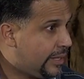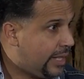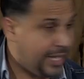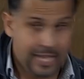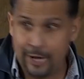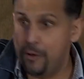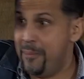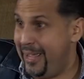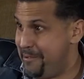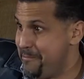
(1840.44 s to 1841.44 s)
Are you hearing
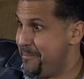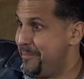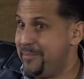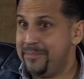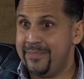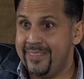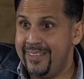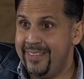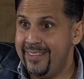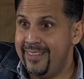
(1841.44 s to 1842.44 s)
me?
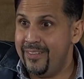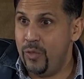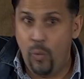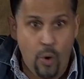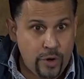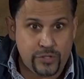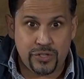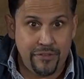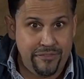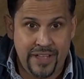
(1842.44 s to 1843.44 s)
The worst
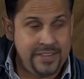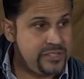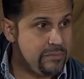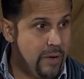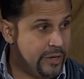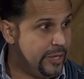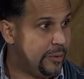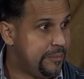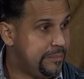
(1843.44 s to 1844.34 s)
offenders among you.